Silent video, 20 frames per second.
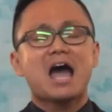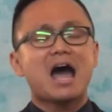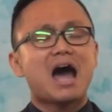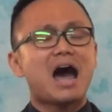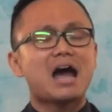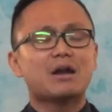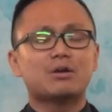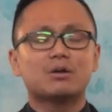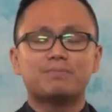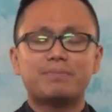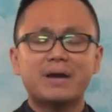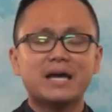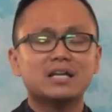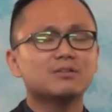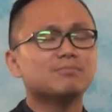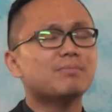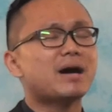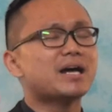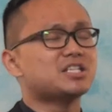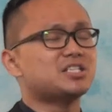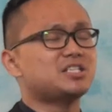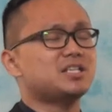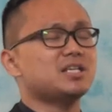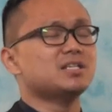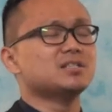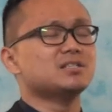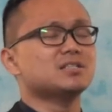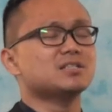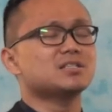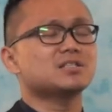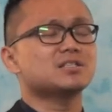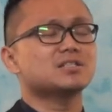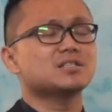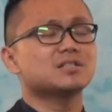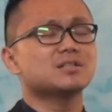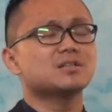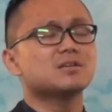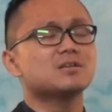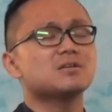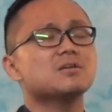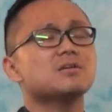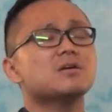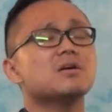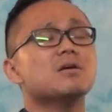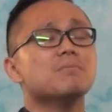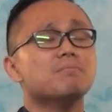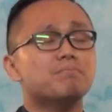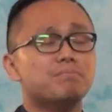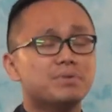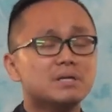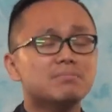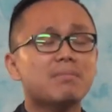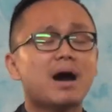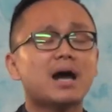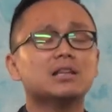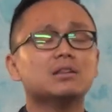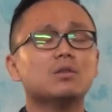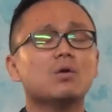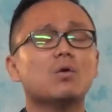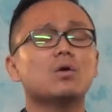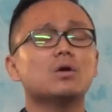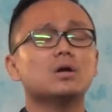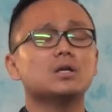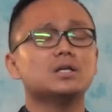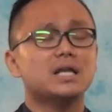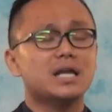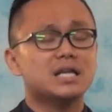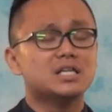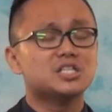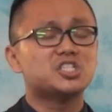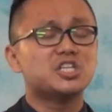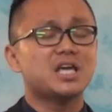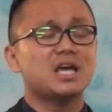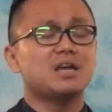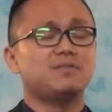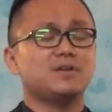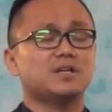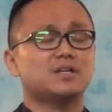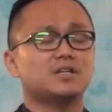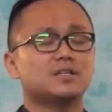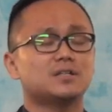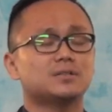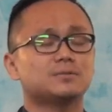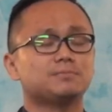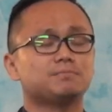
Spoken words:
I repent of my sins. Be my Lord and Savior.